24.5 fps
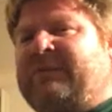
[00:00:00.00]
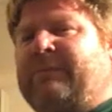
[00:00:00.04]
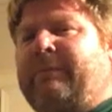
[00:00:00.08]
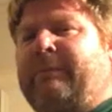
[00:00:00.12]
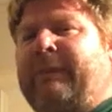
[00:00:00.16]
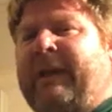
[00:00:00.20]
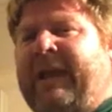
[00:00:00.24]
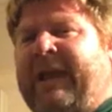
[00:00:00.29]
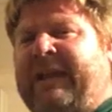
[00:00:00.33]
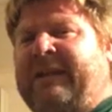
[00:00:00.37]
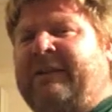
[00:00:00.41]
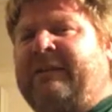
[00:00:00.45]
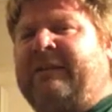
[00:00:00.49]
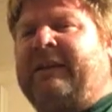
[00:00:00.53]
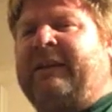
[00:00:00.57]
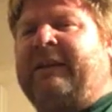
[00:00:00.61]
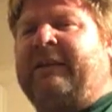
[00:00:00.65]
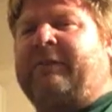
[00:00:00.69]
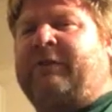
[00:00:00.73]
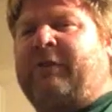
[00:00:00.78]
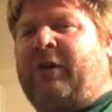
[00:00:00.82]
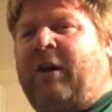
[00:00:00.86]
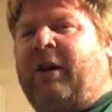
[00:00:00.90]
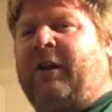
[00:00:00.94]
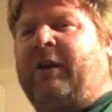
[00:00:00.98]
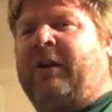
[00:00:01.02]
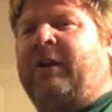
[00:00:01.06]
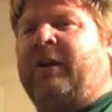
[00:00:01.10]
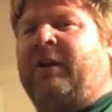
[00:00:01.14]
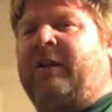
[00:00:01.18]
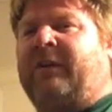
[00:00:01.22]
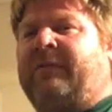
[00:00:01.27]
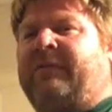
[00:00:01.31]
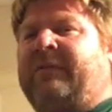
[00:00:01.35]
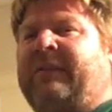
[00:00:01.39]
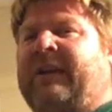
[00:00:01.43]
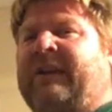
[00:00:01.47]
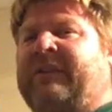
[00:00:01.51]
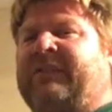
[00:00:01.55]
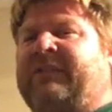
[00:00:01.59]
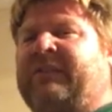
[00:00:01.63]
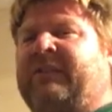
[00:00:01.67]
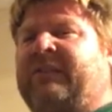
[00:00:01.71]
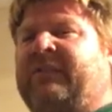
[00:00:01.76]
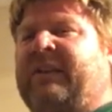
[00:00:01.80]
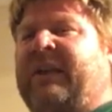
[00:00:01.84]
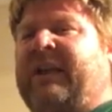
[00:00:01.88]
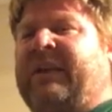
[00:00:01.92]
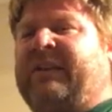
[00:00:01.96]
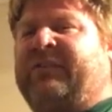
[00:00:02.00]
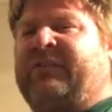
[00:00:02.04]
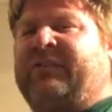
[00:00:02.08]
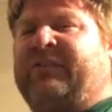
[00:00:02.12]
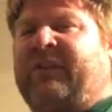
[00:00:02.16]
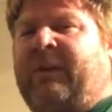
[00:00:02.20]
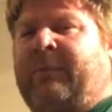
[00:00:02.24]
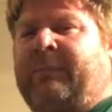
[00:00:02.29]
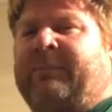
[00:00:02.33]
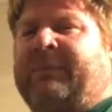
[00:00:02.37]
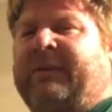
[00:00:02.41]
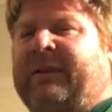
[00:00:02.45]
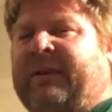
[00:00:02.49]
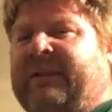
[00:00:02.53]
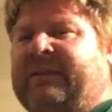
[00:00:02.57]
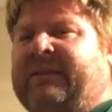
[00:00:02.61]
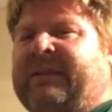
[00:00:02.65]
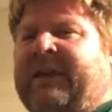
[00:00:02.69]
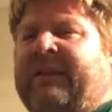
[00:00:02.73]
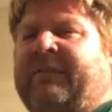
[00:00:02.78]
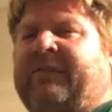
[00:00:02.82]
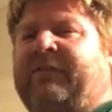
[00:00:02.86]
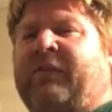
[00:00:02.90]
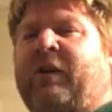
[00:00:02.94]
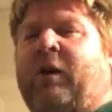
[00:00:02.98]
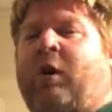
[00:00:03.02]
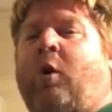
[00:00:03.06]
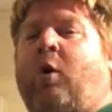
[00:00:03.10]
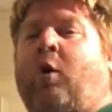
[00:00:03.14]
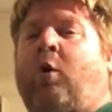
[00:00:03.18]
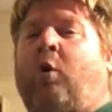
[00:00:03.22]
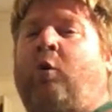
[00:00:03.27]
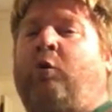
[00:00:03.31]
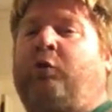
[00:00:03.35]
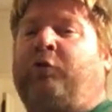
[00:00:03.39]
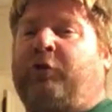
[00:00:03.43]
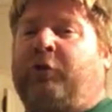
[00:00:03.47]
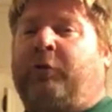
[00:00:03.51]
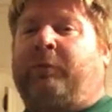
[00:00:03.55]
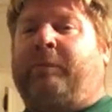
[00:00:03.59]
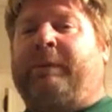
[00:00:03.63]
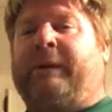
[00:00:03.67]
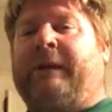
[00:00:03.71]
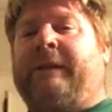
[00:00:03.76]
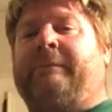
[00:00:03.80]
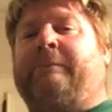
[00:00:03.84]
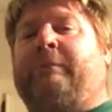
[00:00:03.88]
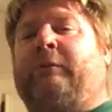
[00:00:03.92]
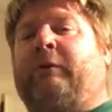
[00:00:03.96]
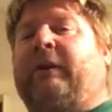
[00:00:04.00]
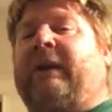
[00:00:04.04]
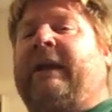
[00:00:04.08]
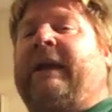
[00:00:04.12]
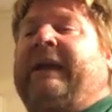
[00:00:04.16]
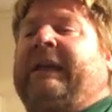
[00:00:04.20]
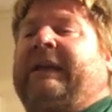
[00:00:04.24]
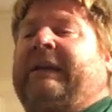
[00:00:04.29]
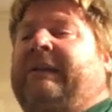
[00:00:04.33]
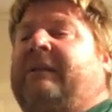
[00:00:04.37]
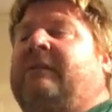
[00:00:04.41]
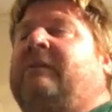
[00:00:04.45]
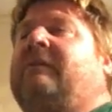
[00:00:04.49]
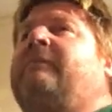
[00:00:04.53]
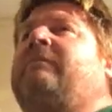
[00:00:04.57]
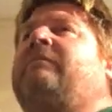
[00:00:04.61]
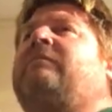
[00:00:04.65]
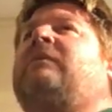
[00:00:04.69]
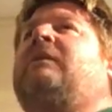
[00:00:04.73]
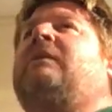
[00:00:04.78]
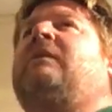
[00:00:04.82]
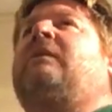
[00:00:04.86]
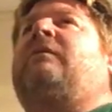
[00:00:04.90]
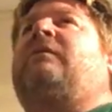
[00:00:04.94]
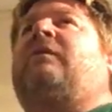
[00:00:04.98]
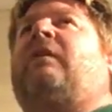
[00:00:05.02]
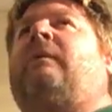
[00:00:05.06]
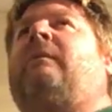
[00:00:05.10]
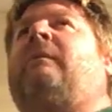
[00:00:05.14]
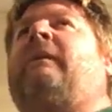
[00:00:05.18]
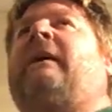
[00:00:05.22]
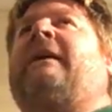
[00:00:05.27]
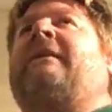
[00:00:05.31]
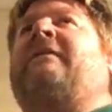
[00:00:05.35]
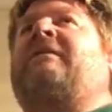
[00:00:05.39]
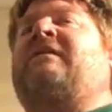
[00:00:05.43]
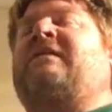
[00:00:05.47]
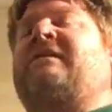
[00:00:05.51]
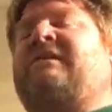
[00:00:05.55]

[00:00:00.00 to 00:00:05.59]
mainly thought of as something that the older people ate from like the